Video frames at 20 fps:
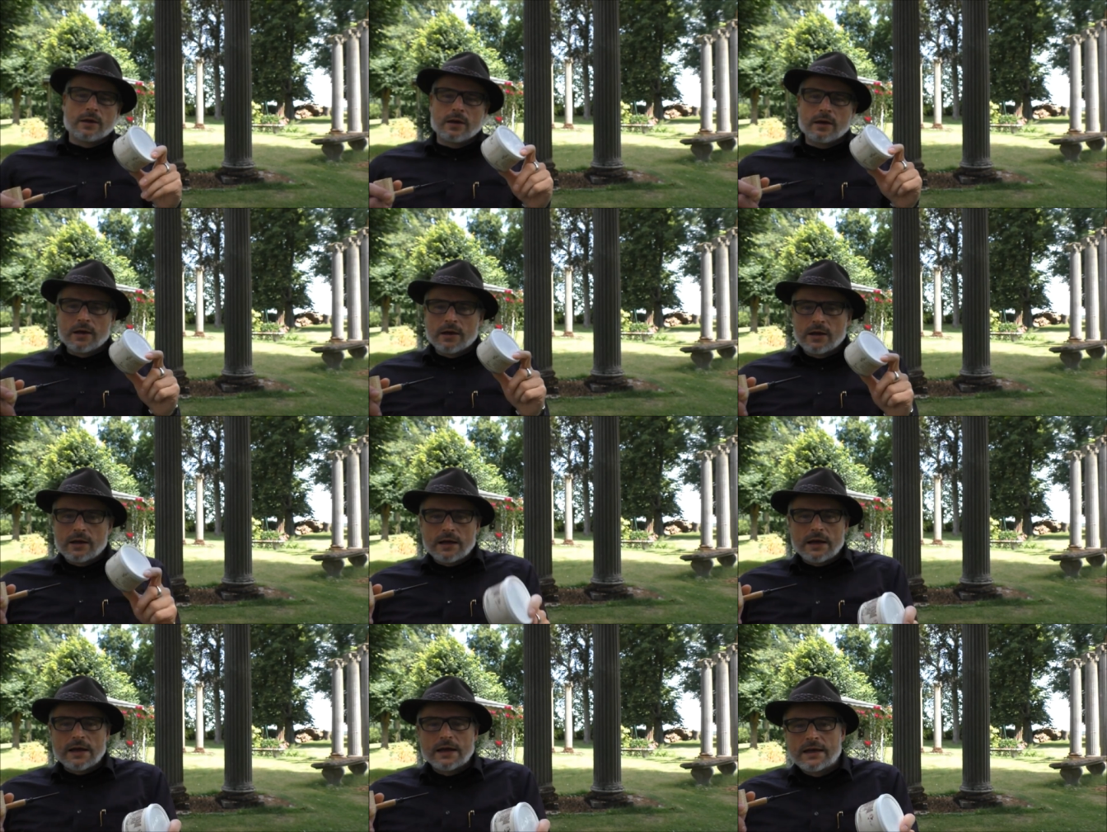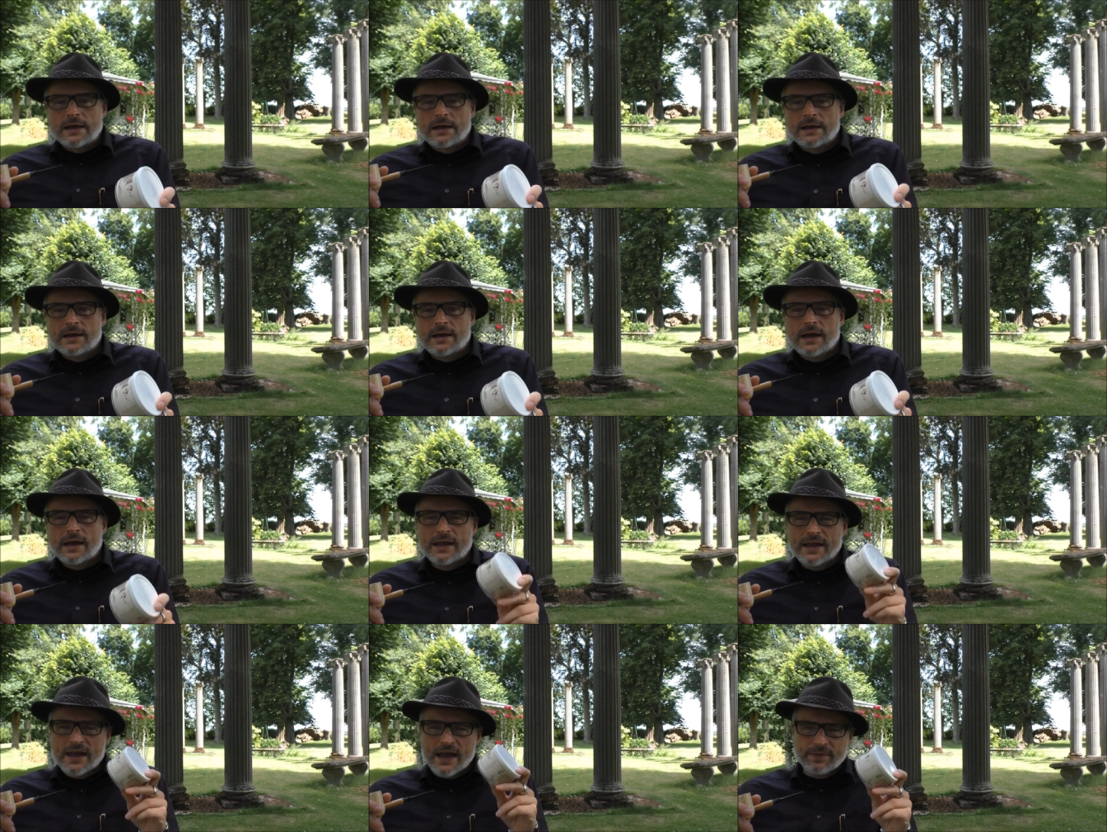I
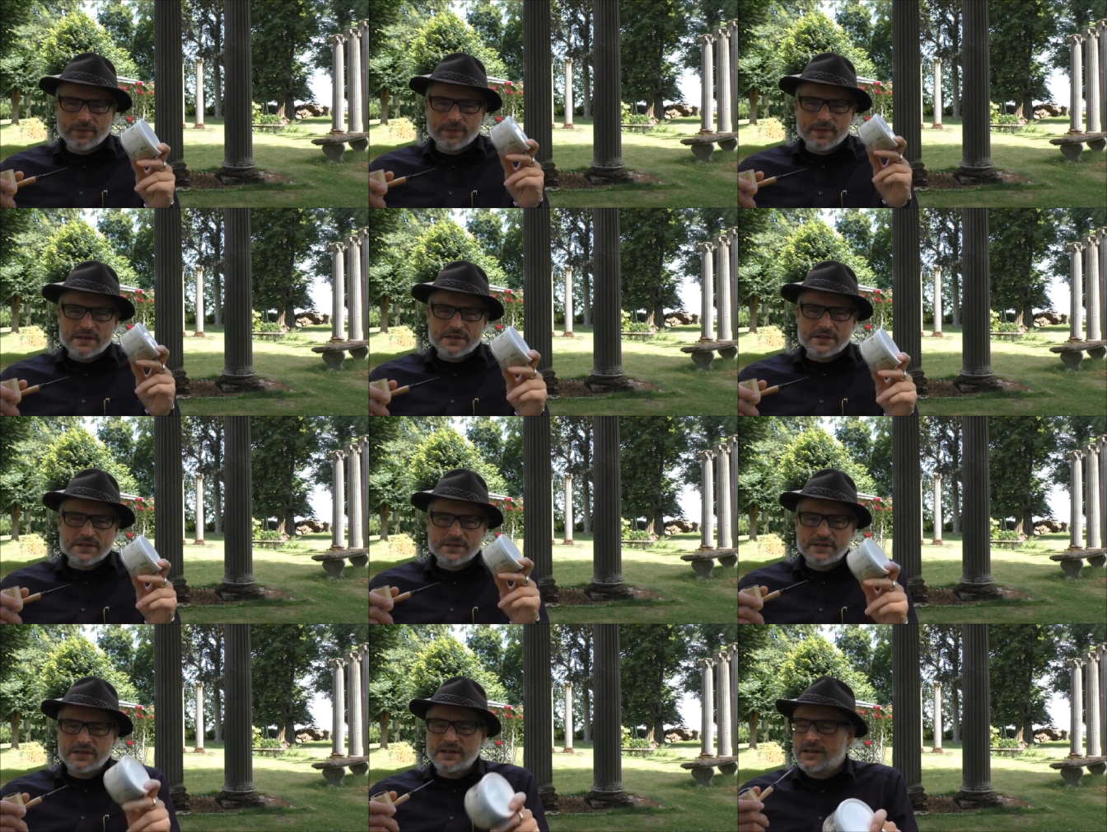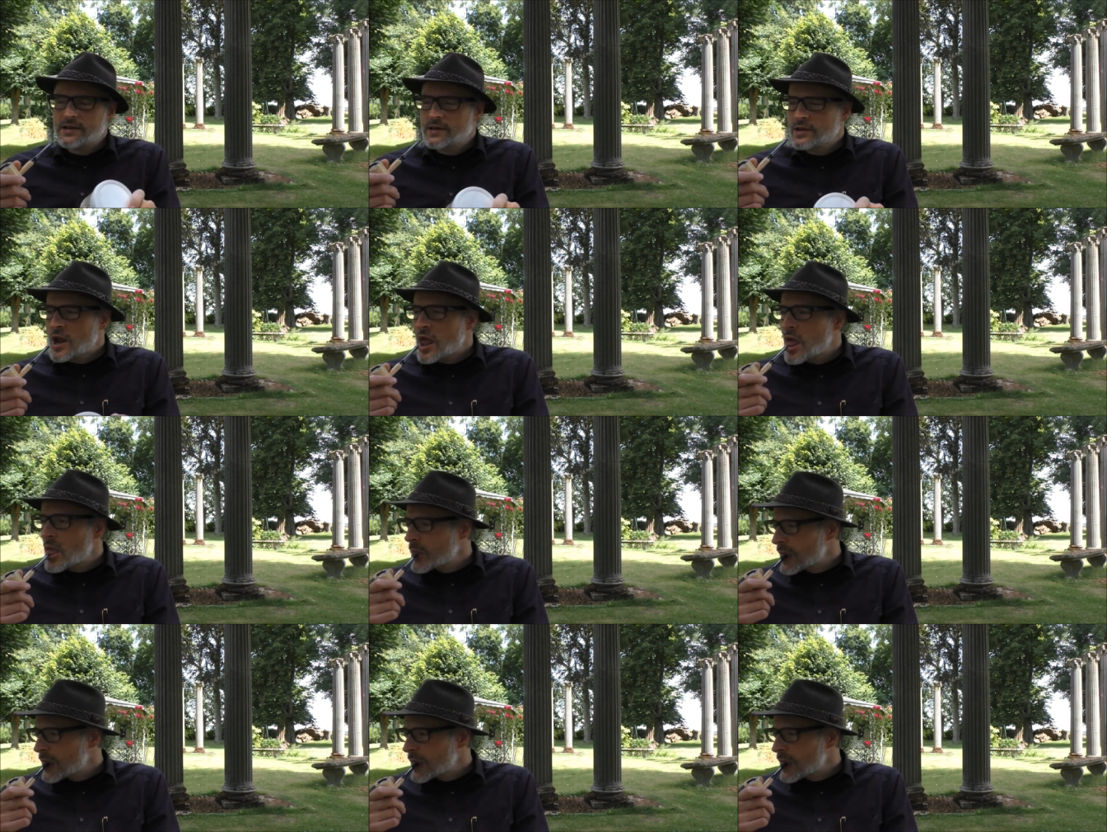got this tin,